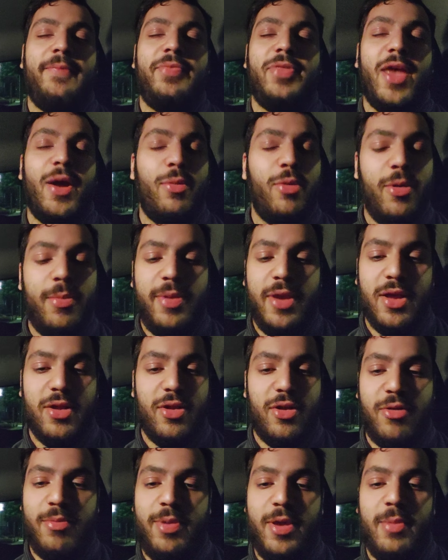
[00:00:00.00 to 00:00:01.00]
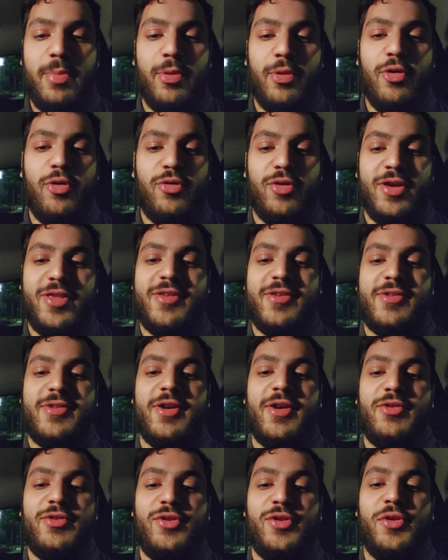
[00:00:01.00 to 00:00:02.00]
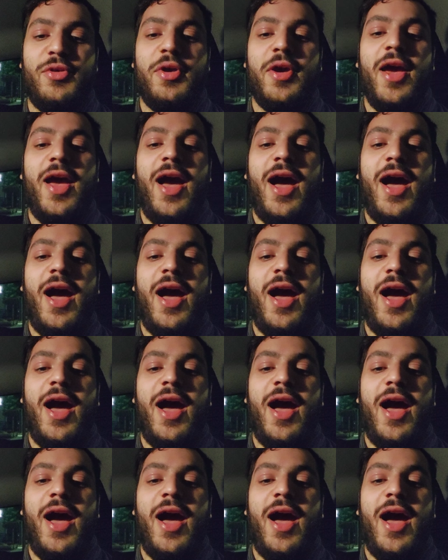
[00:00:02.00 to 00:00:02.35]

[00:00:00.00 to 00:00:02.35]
There will be a lot of people who criticize you,